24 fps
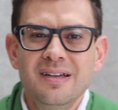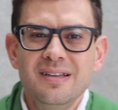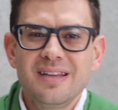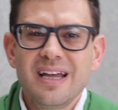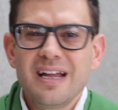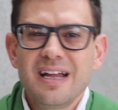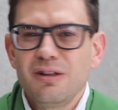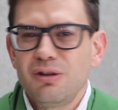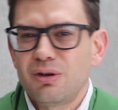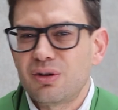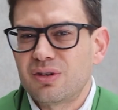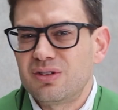
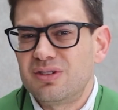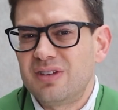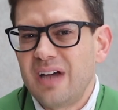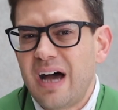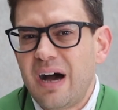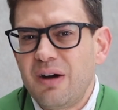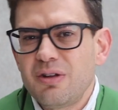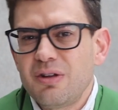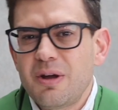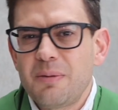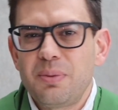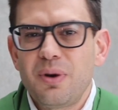They're looked
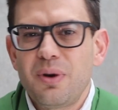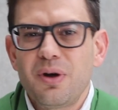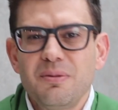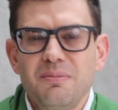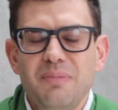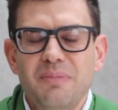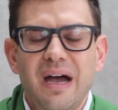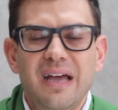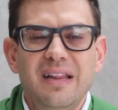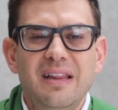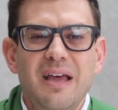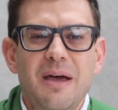down upon
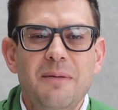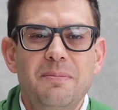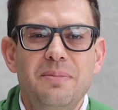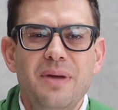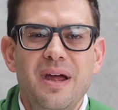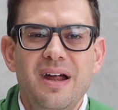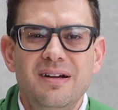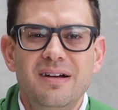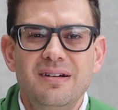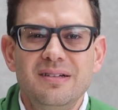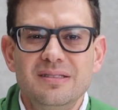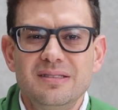by their
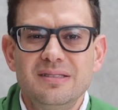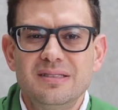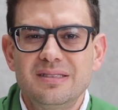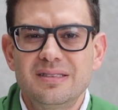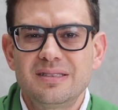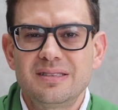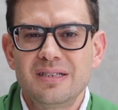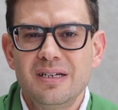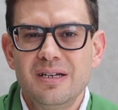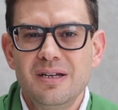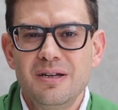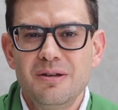
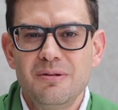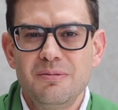parents,